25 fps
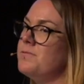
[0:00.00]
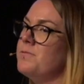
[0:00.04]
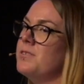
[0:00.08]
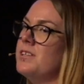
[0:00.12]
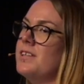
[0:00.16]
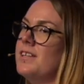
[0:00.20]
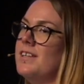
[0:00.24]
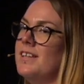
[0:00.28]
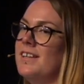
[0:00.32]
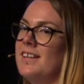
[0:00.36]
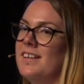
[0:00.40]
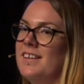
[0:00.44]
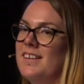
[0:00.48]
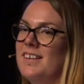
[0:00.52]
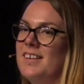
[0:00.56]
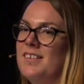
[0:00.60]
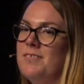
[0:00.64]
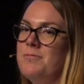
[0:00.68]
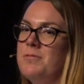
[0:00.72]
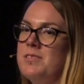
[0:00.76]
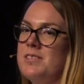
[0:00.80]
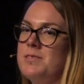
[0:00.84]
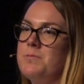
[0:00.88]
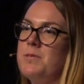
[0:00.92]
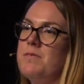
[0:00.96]
we
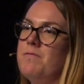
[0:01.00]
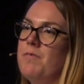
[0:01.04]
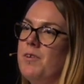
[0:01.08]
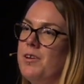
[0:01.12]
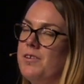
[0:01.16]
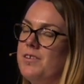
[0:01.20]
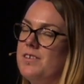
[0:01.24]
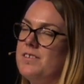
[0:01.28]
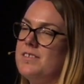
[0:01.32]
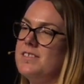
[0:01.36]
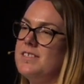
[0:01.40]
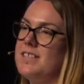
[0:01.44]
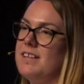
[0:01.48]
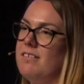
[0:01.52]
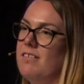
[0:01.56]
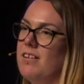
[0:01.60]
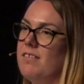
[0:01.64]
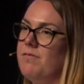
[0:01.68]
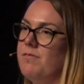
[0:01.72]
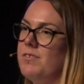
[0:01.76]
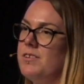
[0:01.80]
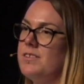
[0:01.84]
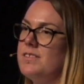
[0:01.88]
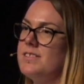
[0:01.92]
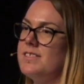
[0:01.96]
focused our
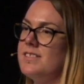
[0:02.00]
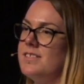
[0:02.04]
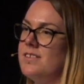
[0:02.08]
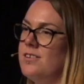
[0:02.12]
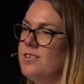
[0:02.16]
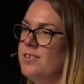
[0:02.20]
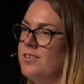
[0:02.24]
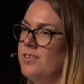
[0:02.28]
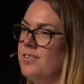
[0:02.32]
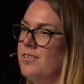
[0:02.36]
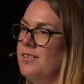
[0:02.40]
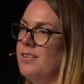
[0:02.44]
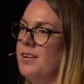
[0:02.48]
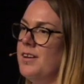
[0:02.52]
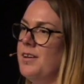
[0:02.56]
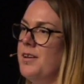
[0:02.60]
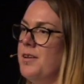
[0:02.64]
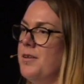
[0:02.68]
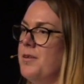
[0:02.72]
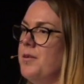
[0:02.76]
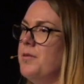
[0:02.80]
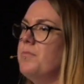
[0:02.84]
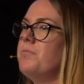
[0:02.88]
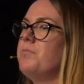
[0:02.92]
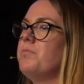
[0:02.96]
efforts on
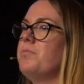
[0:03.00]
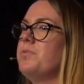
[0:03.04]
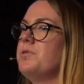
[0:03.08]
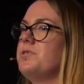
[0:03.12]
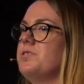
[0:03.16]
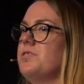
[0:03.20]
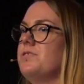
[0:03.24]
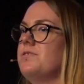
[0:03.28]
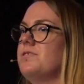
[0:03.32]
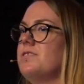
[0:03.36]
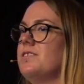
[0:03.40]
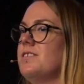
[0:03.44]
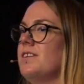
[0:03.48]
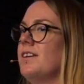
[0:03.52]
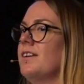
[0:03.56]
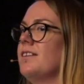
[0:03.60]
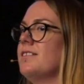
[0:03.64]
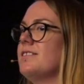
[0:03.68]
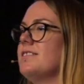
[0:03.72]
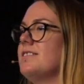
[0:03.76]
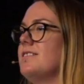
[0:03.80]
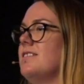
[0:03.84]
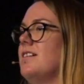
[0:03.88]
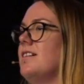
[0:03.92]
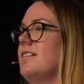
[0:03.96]
producing
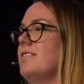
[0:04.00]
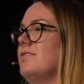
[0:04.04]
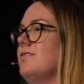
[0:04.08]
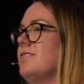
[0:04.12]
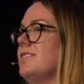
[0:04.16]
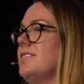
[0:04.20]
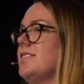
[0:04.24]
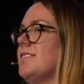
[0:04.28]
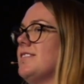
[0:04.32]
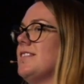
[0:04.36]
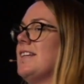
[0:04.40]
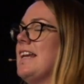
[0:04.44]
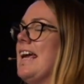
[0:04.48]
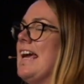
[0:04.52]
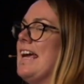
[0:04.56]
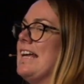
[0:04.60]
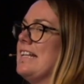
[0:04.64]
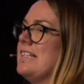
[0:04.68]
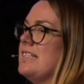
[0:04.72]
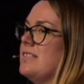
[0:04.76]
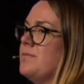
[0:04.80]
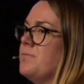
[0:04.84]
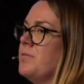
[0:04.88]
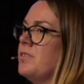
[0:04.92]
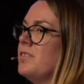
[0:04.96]
styles as
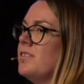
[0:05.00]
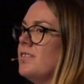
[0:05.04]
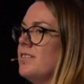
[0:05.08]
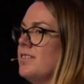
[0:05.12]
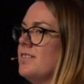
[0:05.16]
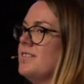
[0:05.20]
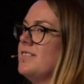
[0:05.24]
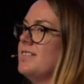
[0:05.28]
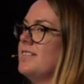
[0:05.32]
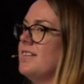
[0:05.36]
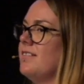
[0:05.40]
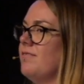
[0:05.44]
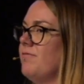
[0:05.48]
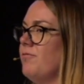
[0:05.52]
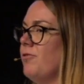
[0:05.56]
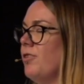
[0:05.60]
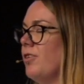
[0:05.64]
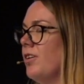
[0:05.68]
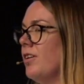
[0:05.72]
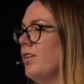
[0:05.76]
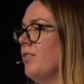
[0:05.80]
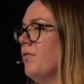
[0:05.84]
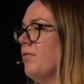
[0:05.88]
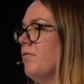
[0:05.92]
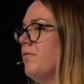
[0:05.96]
enhancement instead of
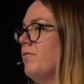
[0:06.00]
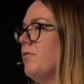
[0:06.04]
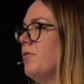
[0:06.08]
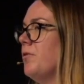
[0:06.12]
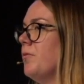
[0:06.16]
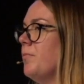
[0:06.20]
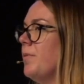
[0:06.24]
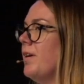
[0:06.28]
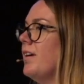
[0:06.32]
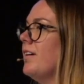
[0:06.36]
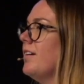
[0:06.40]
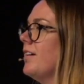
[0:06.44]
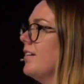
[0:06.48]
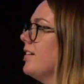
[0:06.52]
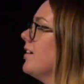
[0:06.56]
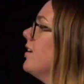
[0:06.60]
working on fallback,